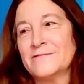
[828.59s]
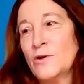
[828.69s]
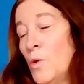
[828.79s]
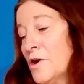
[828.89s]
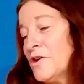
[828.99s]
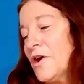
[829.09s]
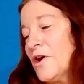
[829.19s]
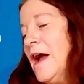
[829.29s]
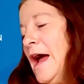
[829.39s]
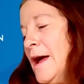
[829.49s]

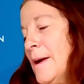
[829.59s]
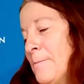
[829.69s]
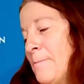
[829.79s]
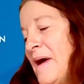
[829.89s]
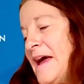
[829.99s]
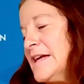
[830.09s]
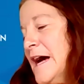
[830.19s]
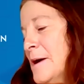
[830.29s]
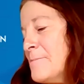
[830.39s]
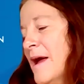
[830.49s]
quarter but
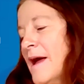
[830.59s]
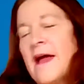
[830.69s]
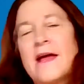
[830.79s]
um,